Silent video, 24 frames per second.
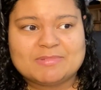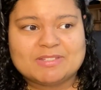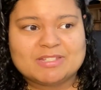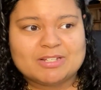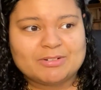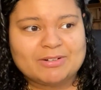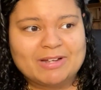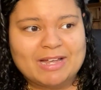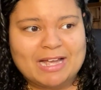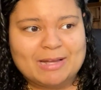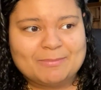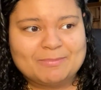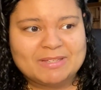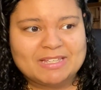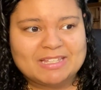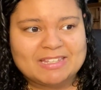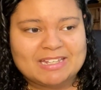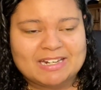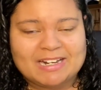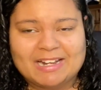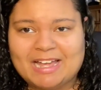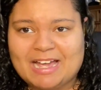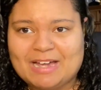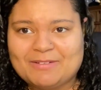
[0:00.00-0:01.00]
so happy
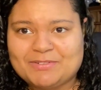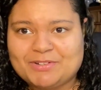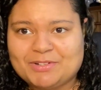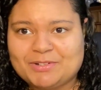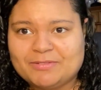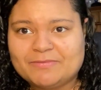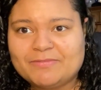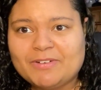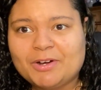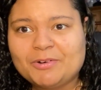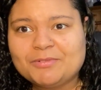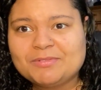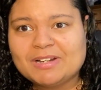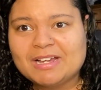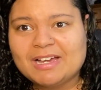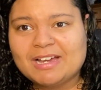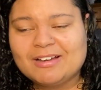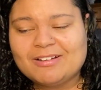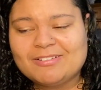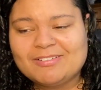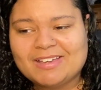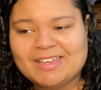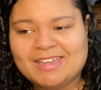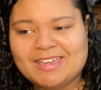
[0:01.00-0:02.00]
that I have a new phone
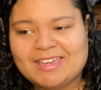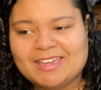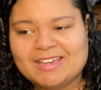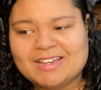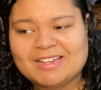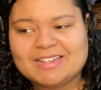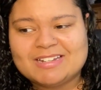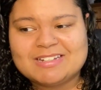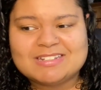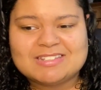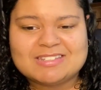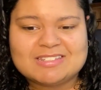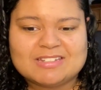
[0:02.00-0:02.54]
now. And